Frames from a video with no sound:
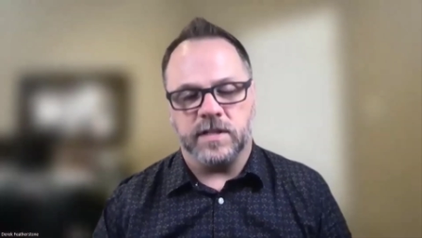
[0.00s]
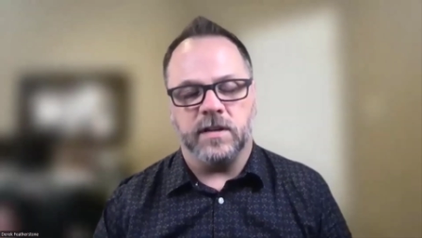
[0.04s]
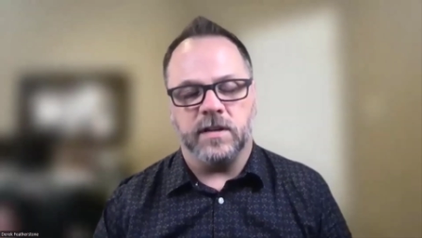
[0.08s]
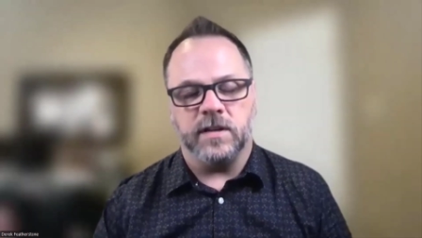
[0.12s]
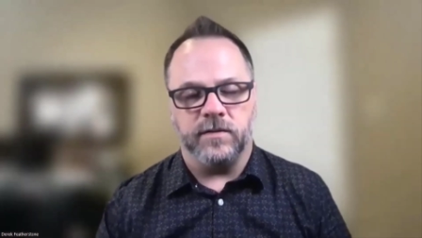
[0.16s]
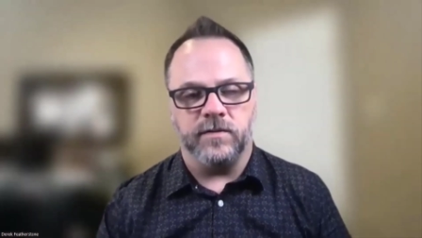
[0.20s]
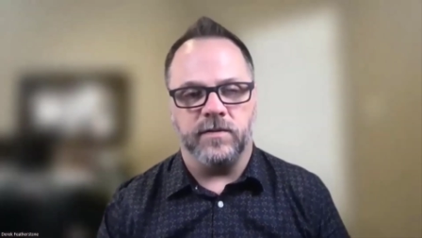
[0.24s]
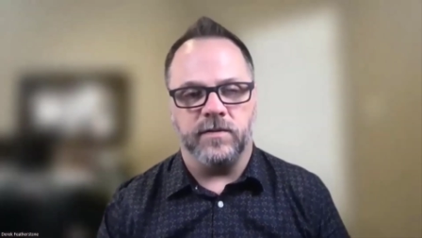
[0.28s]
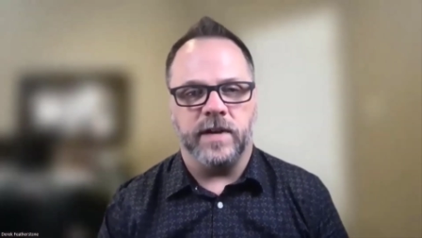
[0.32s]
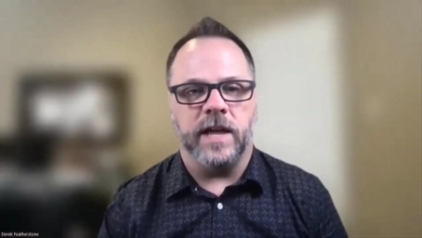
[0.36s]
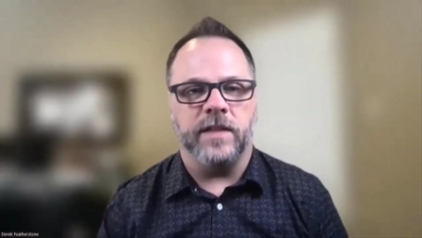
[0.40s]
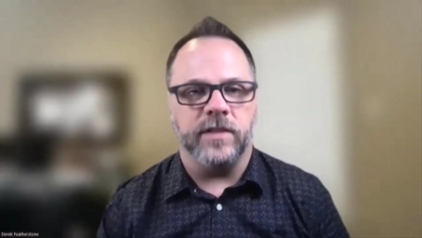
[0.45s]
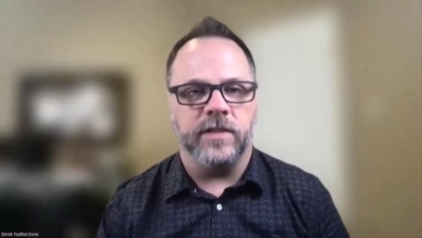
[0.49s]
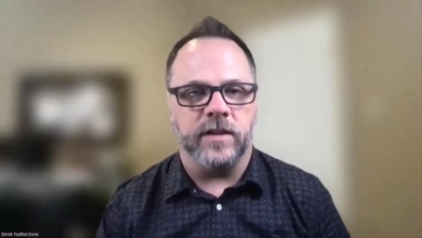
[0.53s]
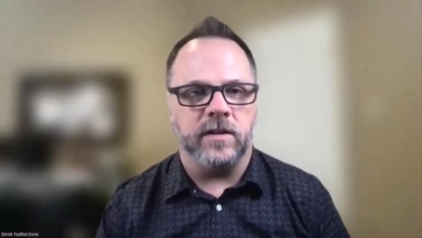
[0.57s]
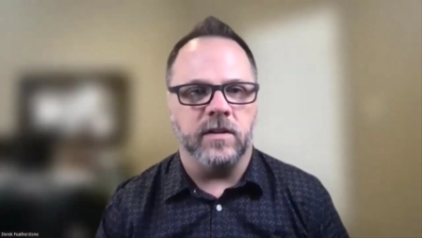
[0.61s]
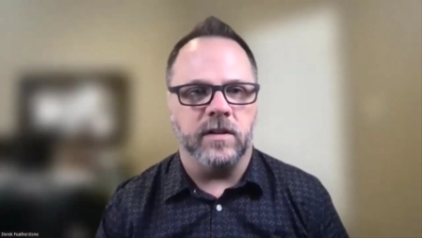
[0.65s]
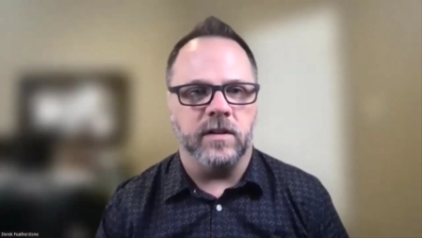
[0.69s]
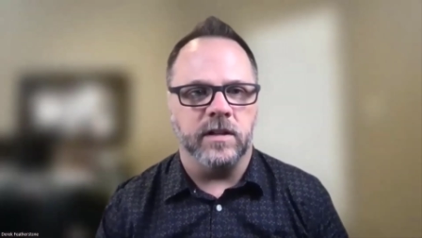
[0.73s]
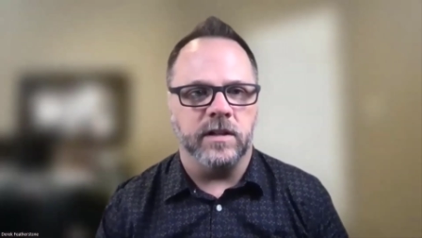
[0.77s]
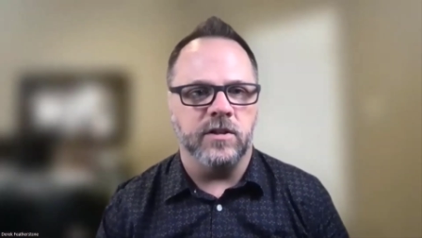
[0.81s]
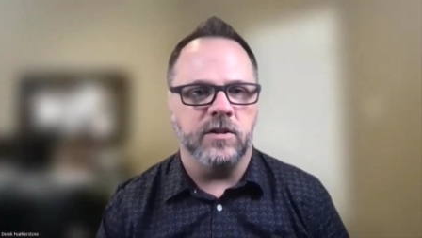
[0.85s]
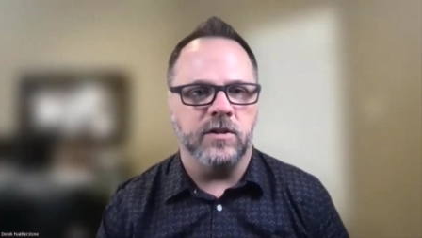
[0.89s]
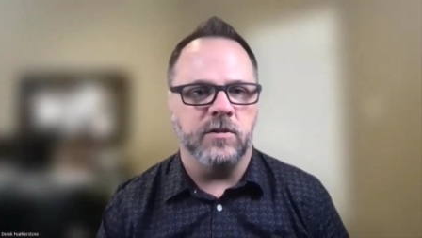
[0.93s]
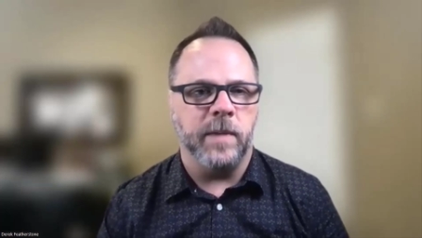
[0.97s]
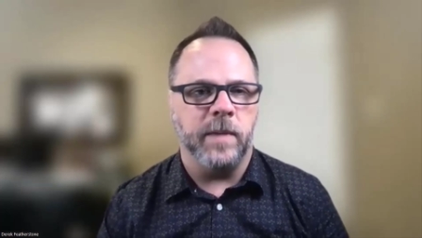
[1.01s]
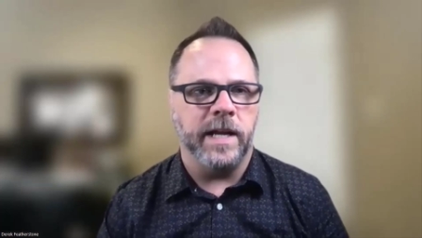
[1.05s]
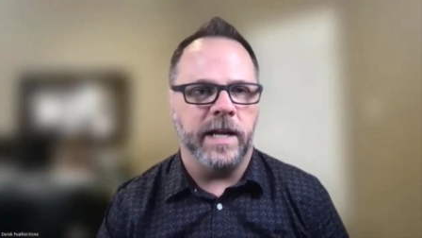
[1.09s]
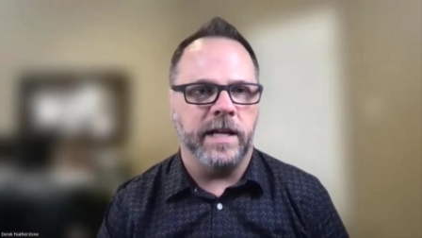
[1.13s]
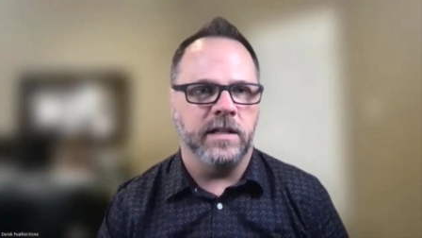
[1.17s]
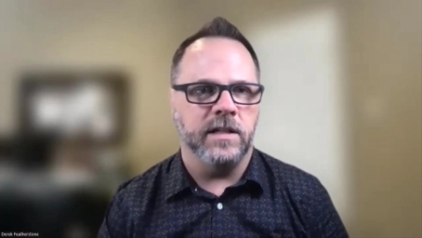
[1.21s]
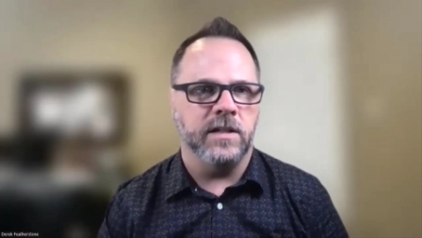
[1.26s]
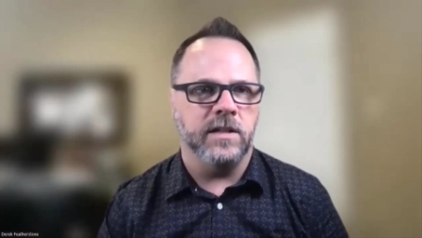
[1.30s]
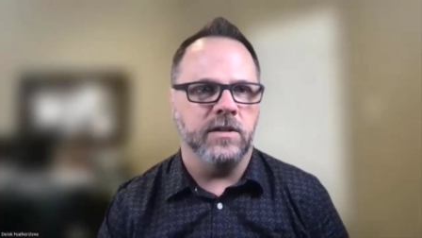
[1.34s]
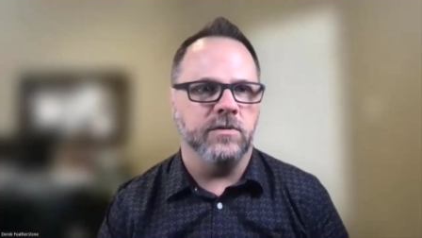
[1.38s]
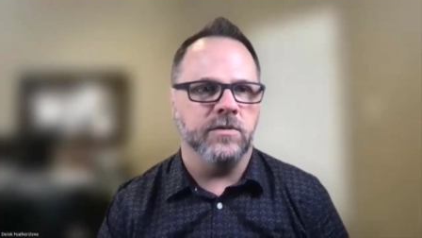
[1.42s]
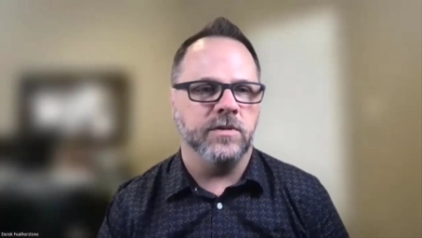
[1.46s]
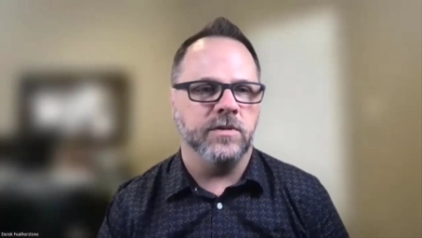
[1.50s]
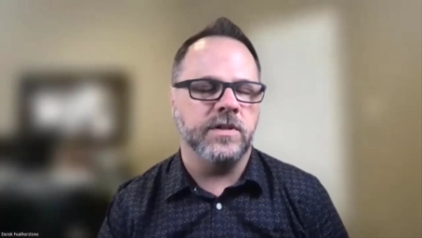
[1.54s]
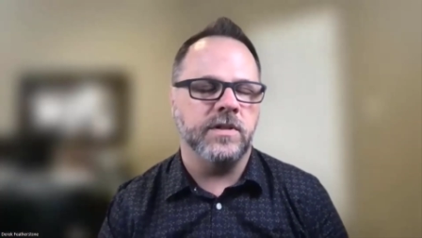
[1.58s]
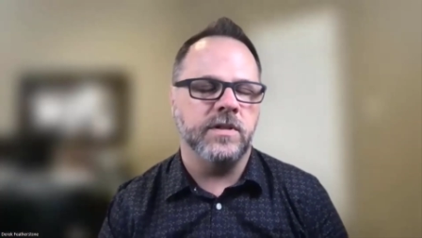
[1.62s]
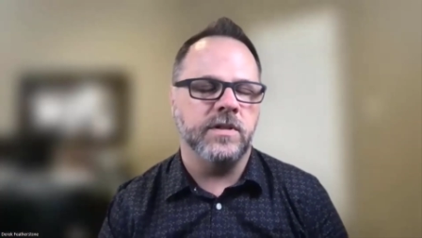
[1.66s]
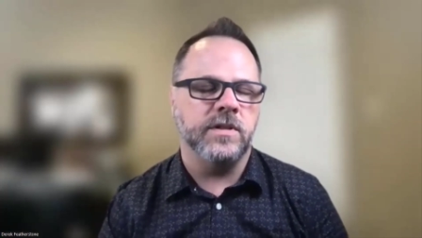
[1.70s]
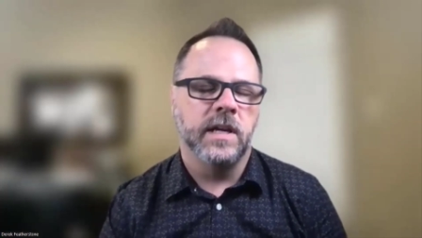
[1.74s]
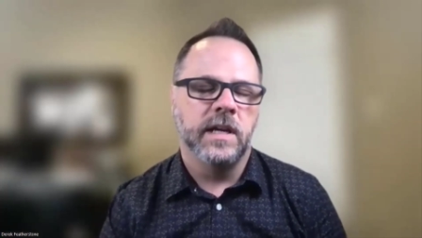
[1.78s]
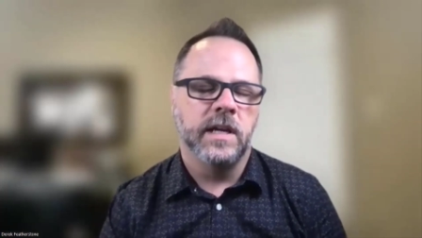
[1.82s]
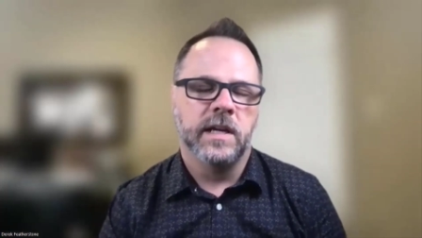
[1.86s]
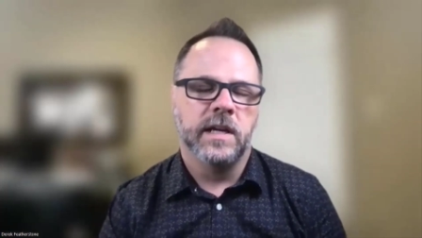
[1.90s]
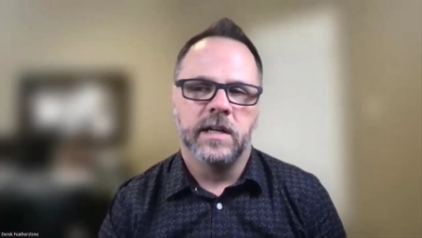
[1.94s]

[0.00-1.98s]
of ethical and humane use.